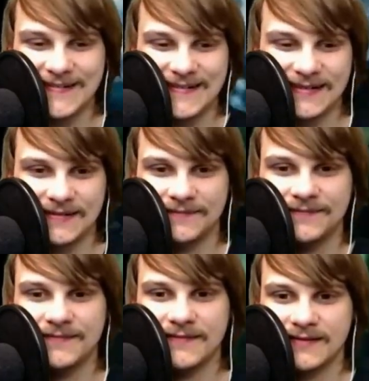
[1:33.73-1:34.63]

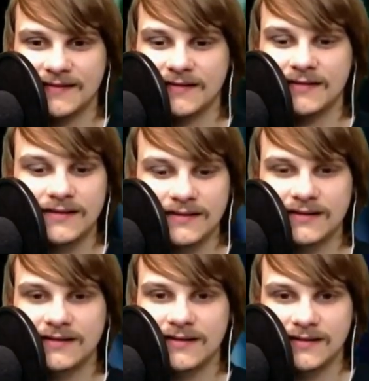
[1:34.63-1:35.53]

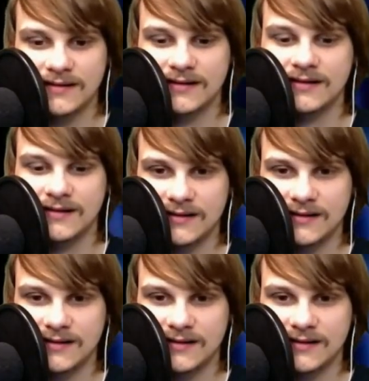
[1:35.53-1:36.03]
Nobody speaks.